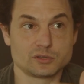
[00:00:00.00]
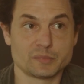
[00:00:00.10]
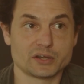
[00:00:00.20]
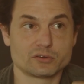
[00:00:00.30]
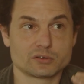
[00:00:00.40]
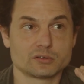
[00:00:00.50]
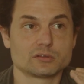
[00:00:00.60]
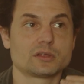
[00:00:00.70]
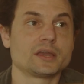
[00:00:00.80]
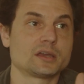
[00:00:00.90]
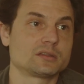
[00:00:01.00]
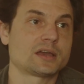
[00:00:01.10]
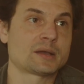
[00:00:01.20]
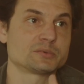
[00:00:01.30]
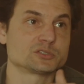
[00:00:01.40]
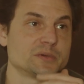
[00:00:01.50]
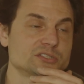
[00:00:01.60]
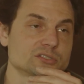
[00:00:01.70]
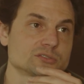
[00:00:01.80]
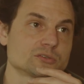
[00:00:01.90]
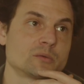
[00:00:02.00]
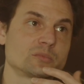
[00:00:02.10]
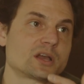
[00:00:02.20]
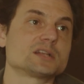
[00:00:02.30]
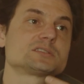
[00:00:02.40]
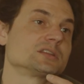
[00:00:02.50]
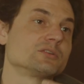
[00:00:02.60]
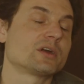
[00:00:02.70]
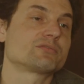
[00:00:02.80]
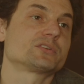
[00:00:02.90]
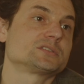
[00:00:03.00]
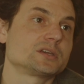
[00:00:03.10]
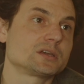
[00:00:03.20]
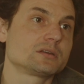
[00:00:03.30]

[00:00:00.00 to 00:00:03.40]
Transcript: the binaural, and the Apple spatial, so I'm constantly referencing.